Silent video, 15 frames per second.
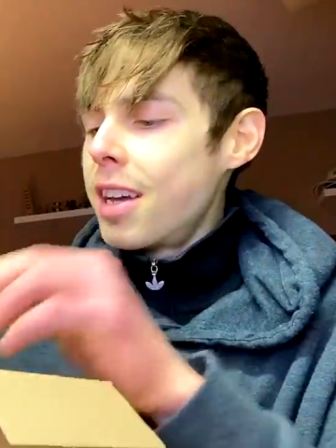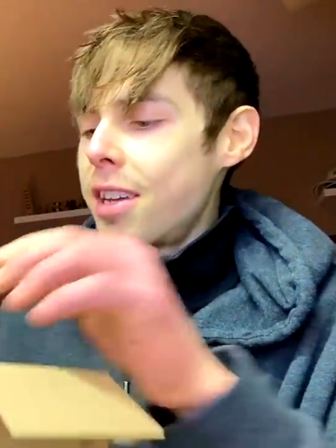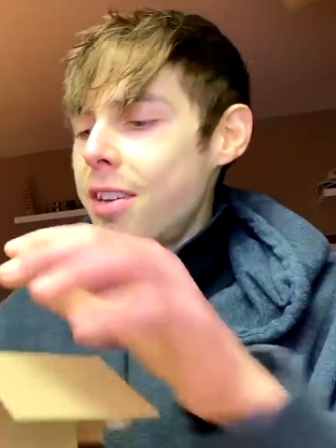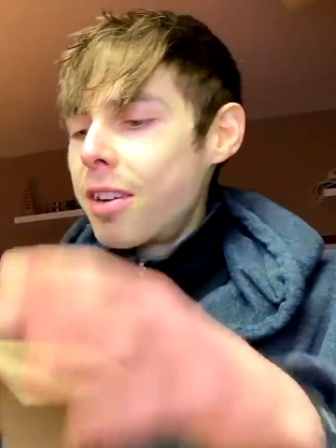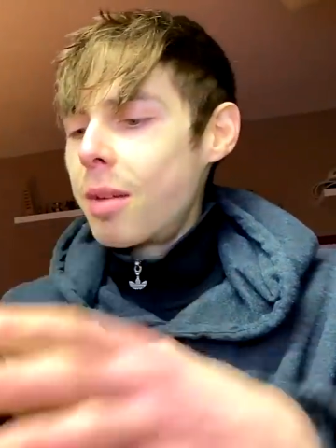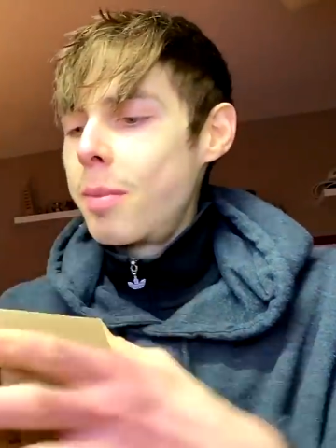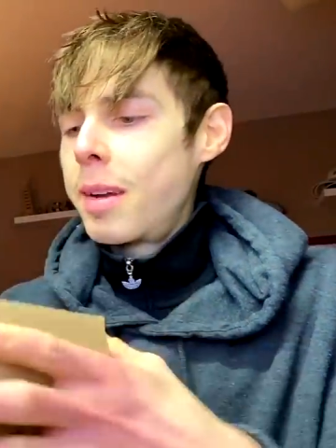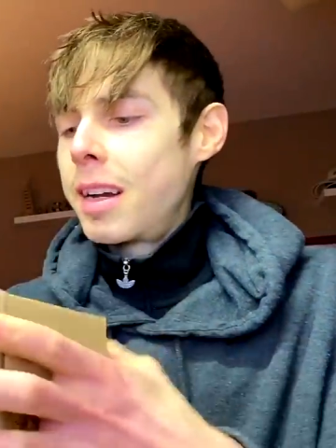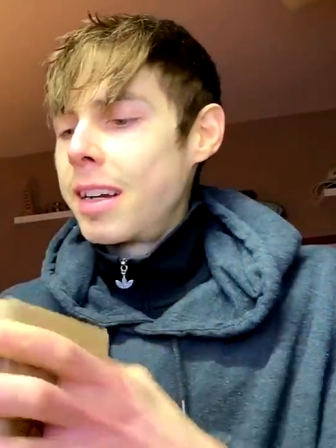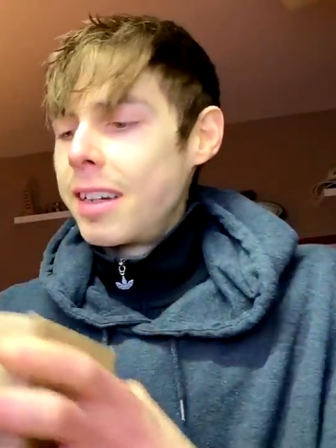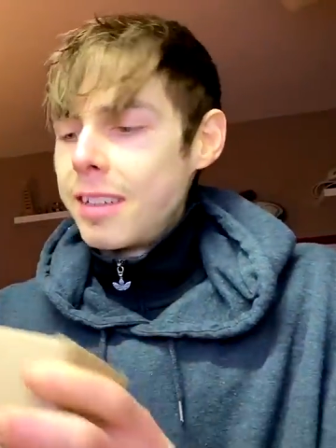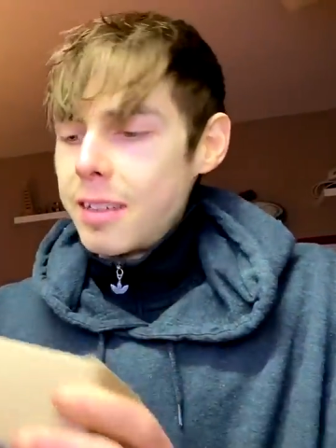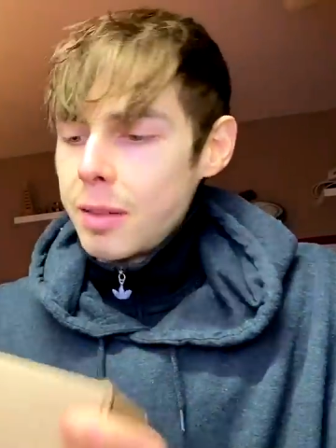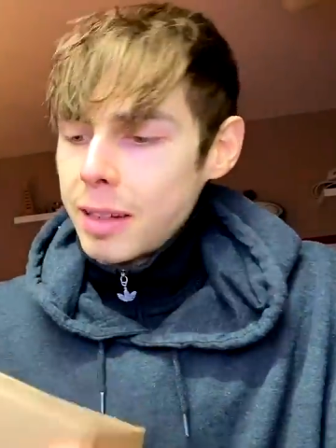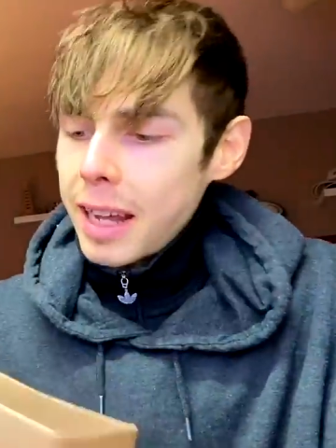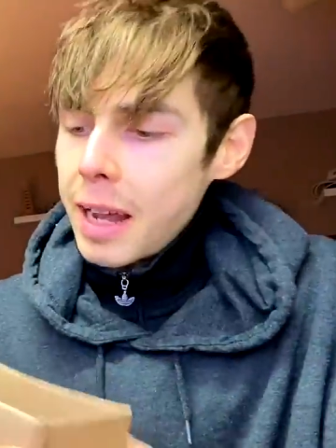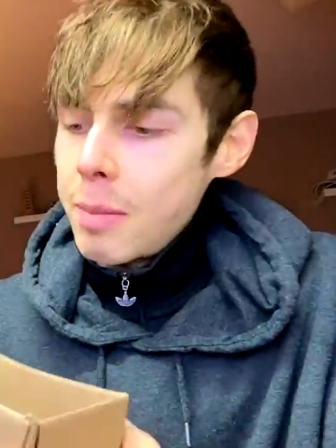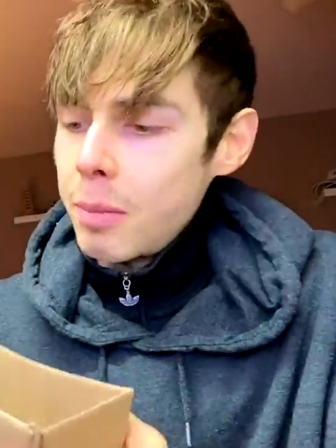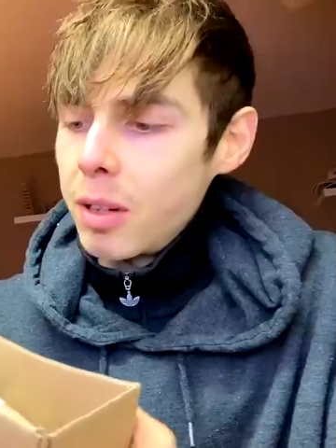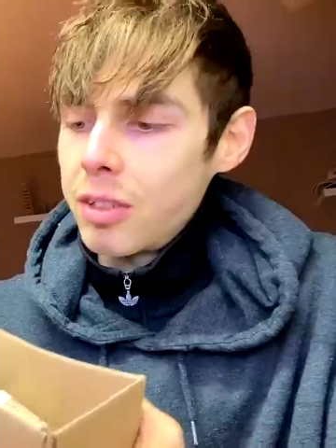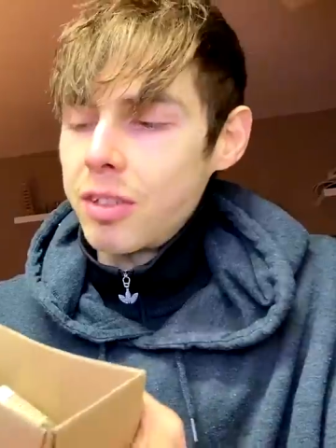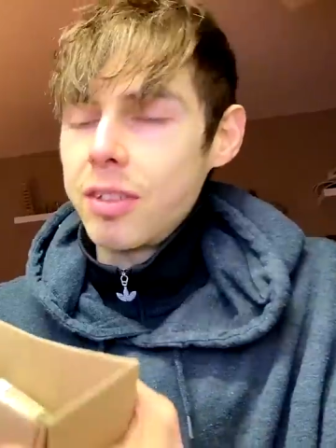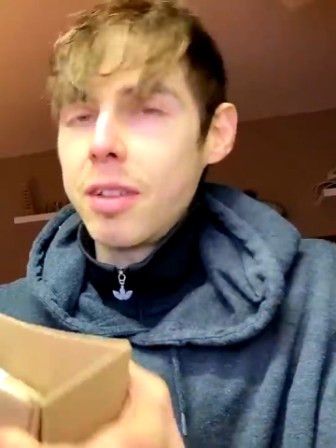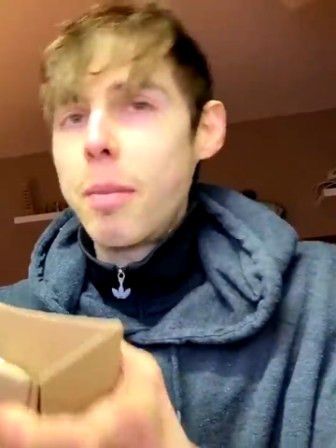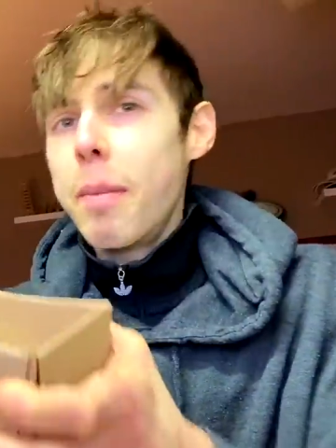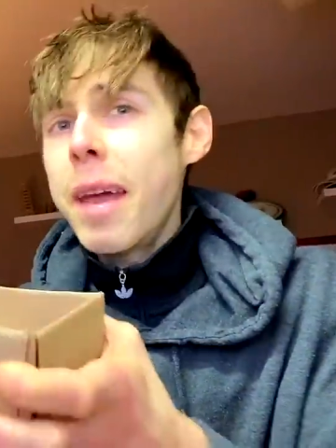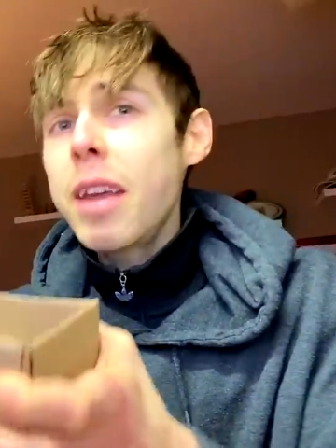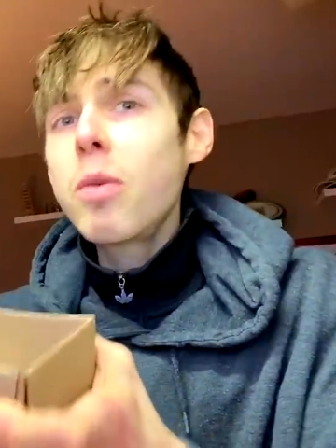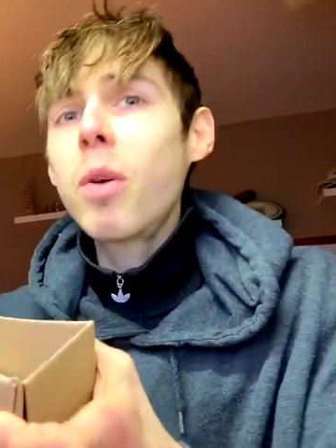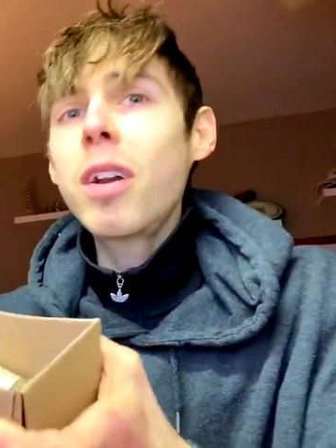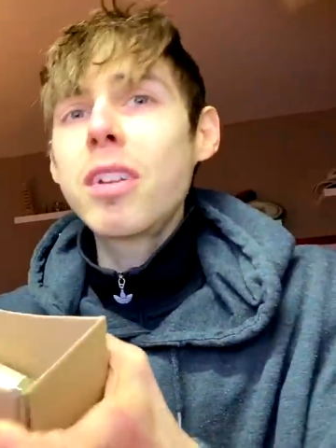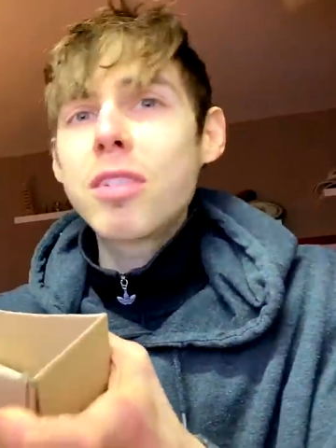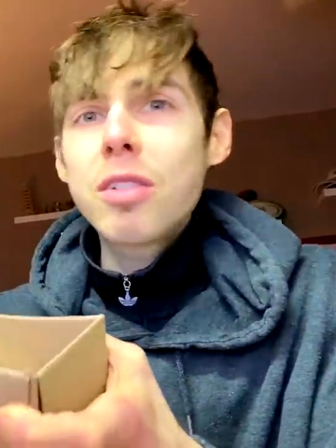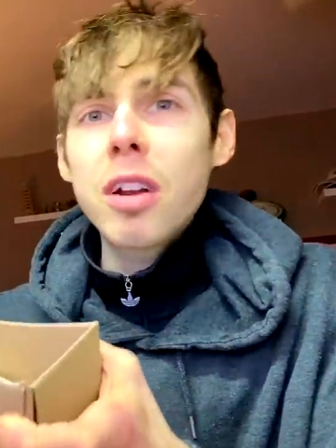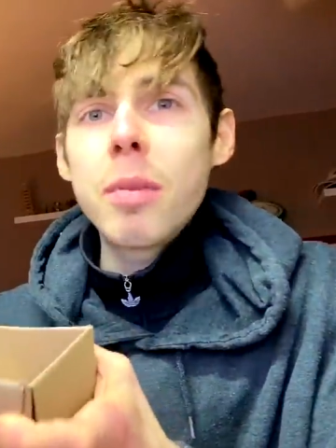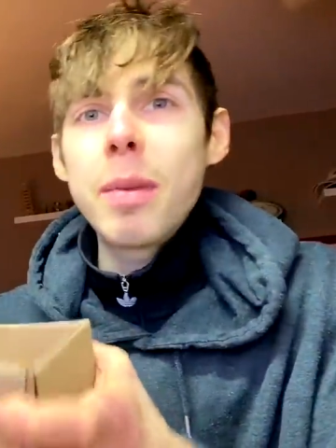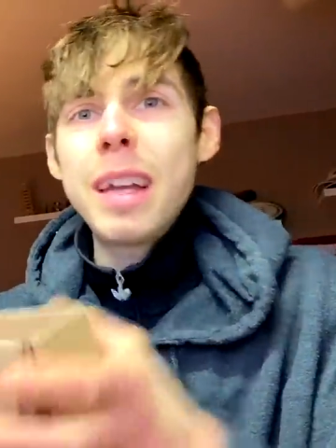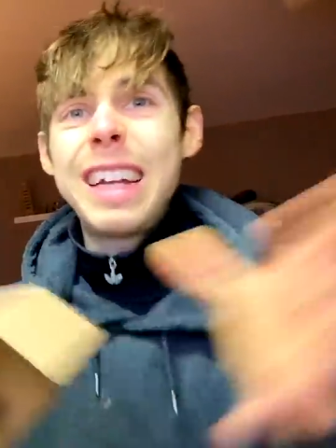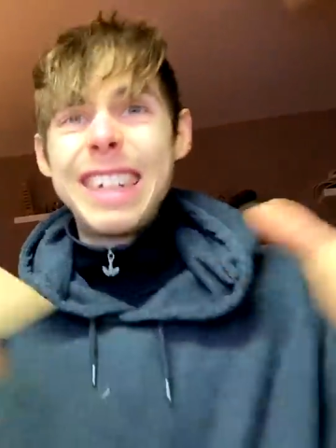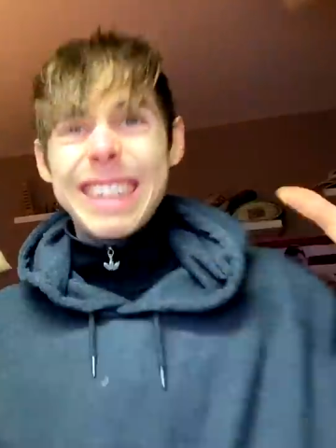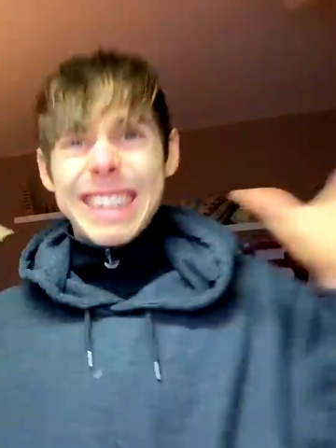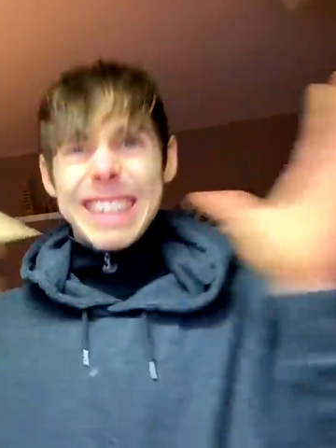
your ability to gain muscle. The main one is gonna be...